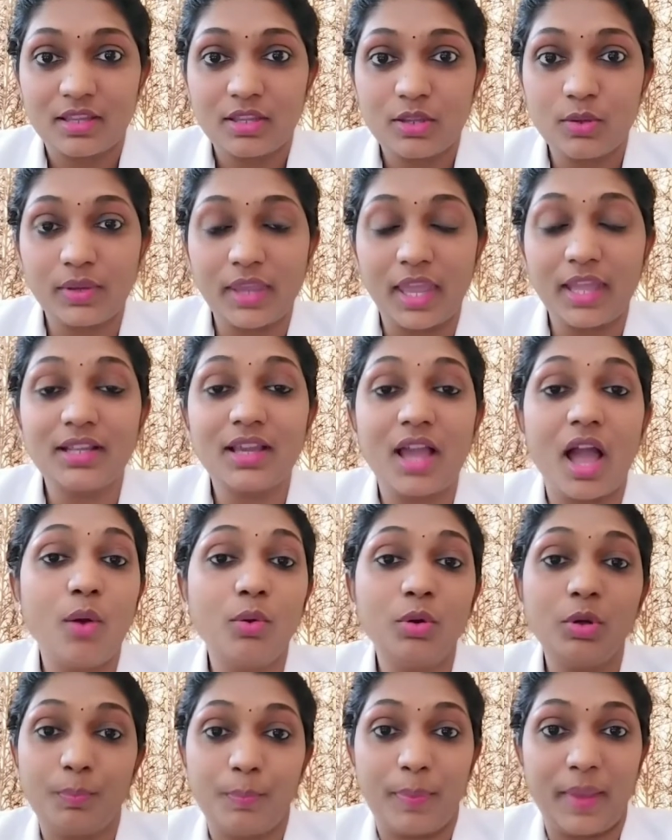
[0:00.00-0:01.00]
You can
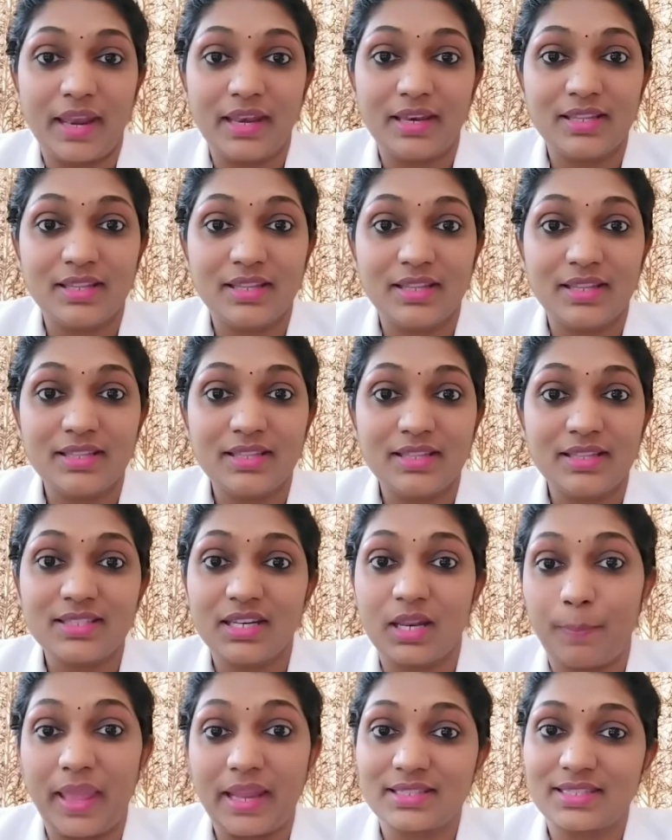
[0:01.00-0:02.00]
count pen, isn't it?
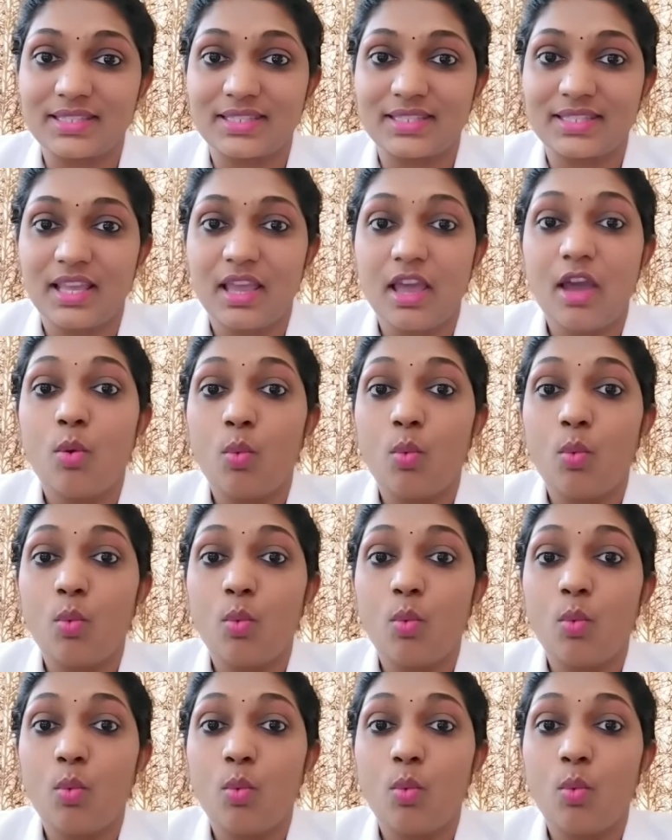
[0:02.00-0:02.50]
Pens.